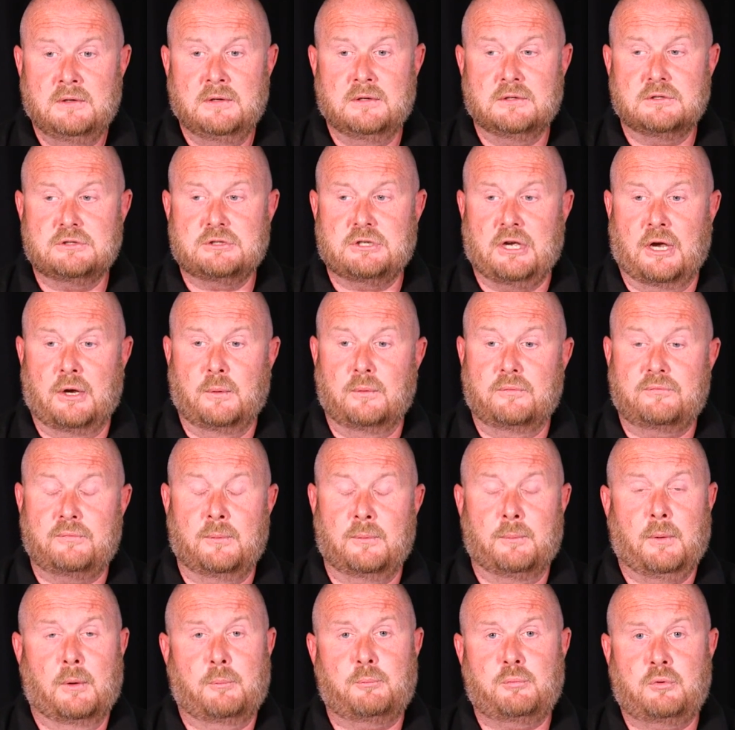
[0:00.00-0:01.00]
So
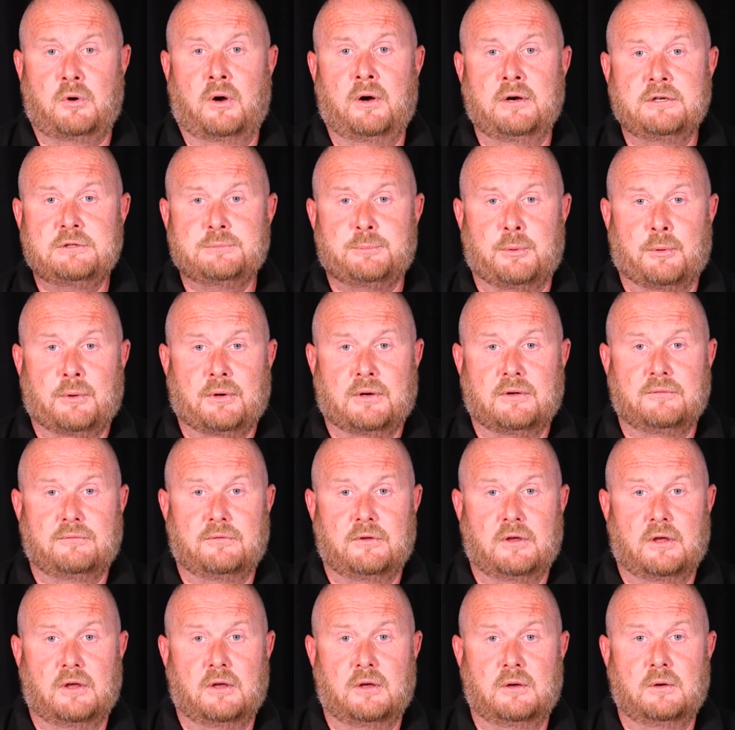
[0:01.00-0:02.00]
from a price point of
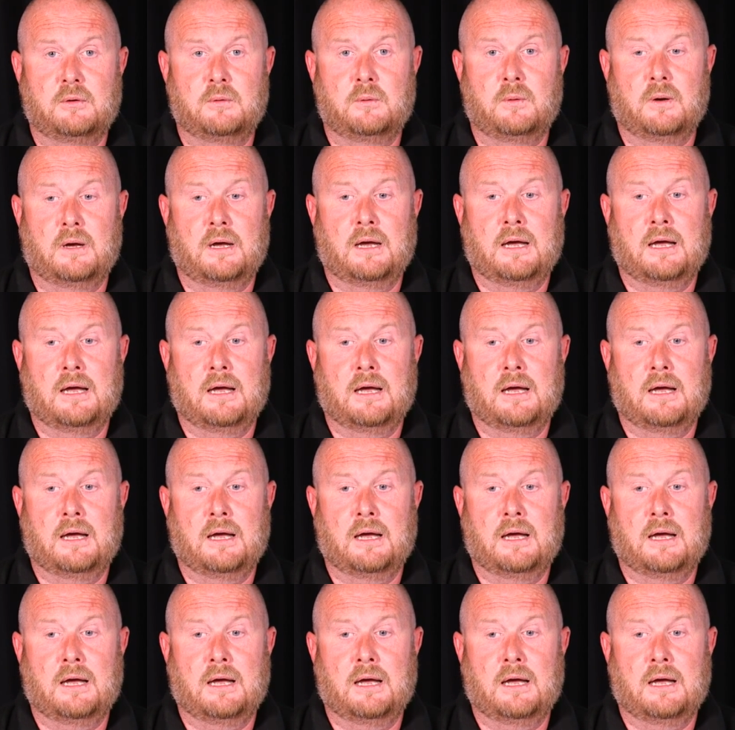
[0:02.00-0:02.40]
view,